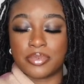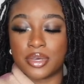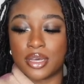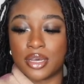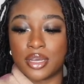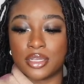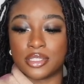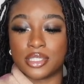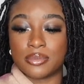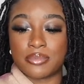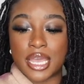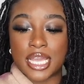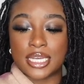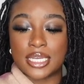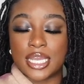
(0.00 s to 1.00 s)
It's
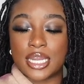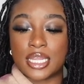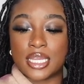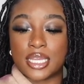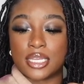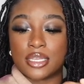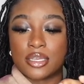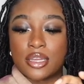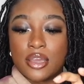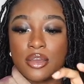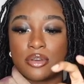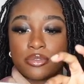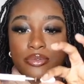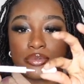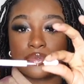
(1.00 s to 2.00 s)
magnetic, you
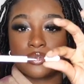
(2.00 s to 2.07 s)
know.